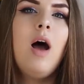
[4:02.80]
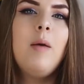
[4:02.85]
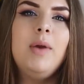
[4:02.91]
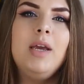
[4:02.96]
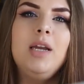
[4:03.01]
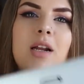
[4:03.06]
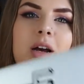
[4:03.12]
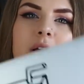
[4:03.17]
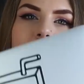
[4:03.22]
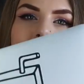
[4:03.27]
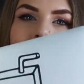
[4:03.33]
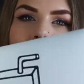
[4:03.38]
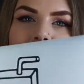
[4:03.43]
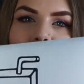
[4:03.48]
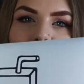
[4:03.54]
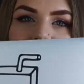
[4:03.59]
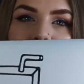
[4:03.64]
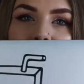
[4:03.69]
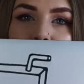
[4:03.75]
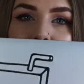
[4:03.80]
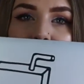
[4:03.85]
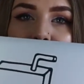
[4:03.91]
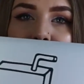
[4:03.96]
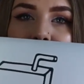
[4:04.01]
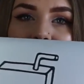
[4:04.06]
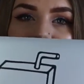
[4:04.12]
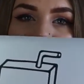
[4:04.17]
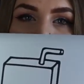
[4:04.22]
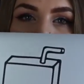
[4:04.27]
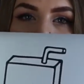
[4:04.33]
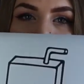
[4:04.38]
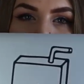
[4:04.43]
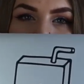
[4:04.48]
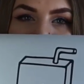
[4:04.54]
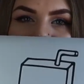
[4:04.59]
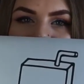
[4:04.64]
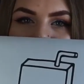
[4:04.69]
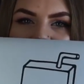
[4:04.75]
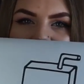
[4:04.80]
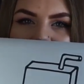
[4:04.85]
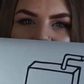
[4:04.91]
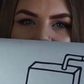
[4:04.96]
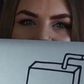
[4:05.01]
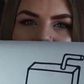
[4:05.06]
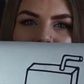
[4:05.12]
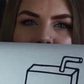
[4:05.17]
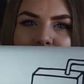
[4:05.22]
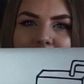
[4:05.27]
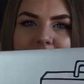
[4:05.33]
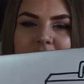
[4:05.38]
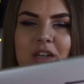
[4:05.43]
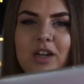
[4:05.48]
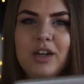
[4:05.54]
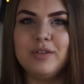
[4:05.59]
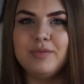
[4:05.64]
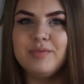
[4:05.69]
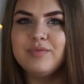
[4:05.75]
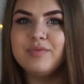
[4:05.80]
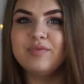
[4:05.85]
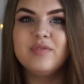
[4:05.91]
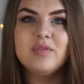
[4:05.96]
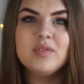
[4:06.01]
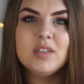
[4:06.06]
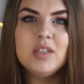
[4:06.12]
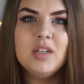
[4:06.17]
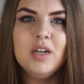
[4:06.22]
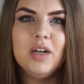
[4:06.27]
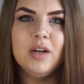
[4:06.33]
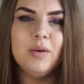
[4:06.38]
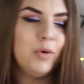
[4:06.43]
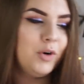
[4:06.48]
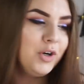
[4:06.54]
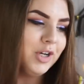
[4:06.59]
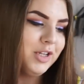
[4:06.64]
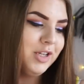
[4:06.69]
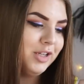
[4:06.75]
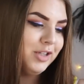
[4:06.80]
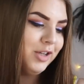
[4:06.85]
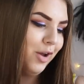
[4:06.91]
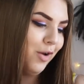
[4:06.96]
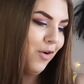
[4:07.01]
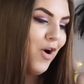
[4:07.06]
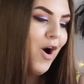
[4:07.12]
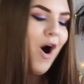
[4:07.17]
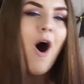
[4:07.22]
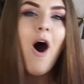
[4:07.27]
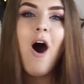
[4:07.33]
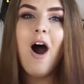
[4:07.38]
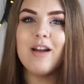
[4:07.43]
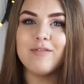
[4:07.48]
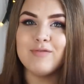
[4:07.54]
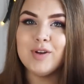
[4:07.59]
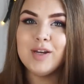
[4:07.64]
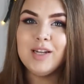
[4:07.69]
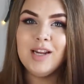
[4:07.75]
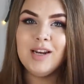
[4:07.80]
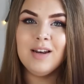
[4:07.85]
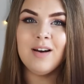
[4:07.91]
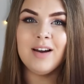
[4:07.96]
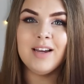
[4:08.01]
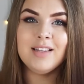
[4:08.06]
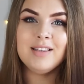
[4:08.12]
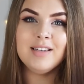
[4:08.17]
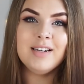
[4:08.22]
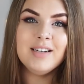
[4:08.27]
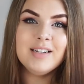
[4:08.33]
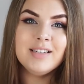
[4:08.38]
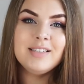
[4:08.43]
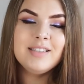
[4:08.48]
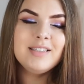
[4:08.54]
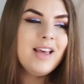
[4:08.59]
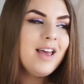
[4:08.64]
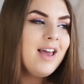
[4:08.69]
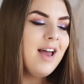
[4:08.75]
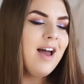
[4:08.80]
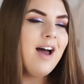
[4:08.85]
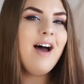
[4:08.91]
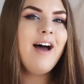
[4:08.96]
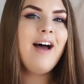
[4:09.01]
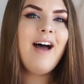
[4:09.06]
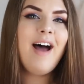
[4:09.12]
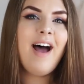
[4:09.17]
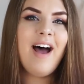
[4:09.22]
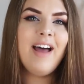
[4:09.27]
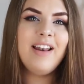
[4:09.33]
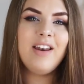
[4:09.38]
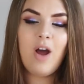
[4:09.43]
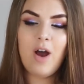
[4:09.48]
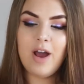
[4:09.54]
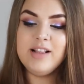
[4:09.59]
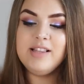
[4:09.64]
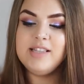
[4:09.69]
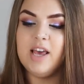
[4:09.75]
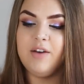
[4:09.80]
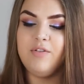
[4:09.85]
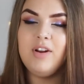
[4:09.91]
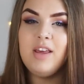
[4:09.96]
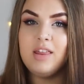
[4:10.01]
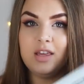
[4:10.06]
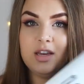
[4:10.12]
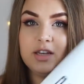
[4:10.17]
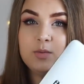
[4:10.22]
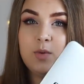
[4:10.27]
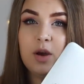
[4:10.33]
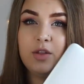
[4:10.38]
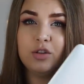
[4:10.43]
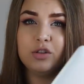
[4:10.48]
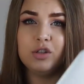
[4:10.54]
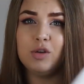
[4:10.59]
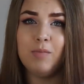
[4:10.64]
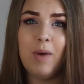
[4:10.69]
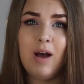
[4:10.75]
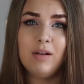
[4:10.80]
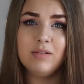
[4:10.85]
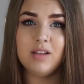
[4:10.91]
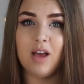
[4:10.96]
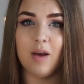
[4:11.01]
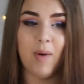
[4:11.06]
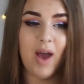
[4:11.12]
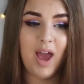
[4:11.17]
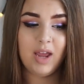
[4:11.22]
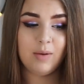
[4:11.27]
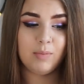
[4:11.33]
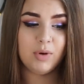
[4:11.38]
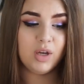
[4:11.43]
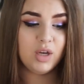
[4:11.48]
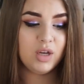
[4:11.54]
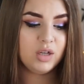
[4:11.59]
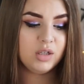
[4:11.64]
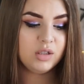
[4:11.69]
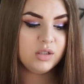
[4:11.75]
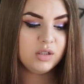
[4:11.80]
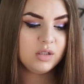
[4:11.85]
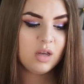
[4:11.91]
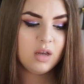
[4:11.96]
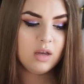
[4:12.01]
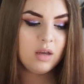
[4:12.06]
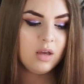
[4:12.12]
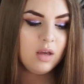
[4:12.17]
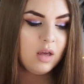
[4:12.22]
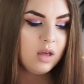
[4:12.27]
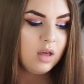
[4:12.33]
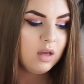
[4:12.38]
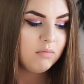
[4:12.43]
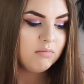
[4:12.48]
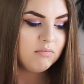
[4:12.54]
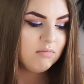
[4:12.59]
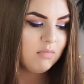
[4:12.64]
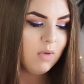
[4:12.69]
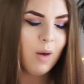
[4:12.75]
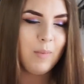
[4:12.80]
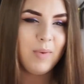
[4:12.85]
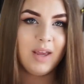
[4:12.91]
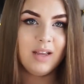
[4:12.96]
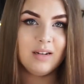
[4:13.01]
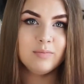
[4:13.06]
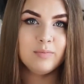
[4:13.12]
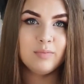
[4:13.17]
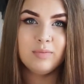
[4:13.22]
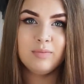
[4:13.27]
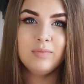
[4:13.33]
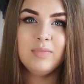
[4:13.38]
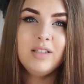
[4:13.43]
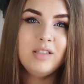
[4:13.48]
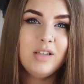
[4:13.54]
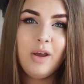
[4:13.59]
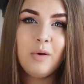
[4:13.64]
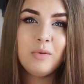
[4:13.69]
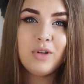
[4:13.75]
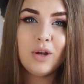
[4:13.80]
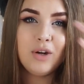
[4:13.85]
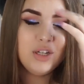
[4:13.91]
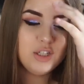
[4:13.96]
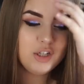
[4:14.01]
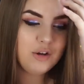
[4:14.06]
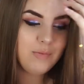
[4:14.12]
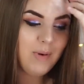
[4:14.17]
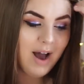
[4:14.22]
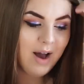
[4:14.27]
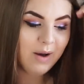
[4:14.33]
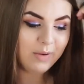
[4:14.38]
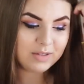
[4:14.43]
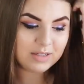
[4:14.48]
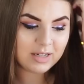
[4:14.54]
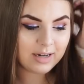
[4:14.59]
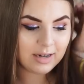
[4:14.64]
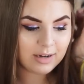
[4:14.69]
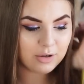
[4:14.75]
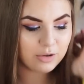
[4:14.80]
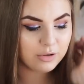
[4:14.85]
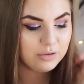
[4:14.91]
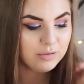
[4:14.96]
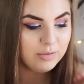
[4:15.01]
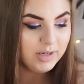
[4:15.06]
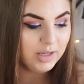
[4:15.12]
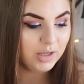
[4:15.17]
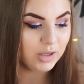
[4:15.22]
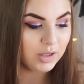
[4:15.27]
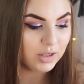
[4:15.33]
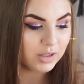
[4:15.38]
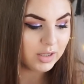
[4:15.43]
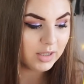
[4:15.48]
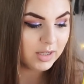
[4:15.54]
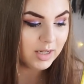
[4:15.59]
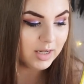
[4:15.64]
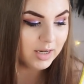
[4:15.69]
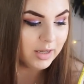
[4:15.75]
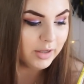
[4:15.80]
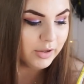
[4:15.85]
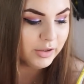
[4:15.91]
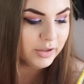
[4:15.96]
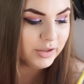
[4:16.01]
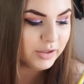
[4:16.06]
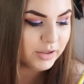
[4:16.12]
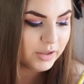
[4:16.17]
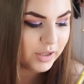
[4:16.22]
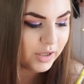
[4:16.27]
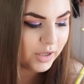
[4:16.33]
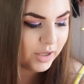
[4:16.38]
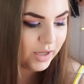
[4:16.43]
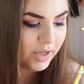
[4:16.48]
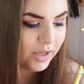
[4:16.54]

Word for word: I mean, I think I got it pretty spot. I mean, it's a bit wonky, but you know, what can you do? I really like this, and I definitely think it's worth the two pounds that I paid because, I mean, it was only two pounds, and it looks really good, and it looks